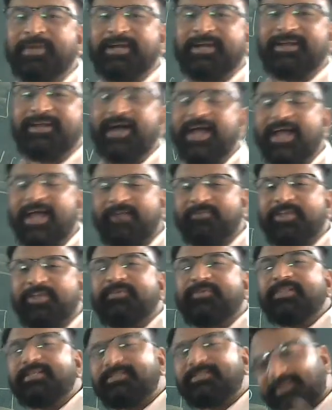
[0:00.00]
beta. I have
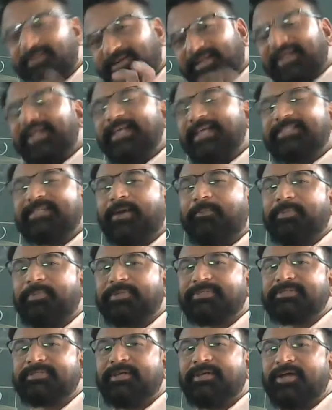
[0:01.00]
given certain
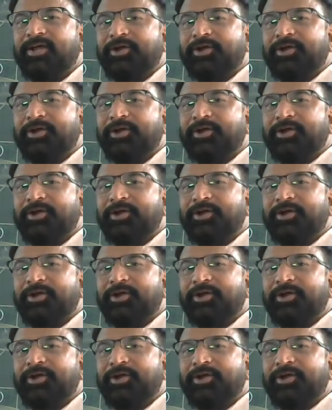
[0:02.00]
examples.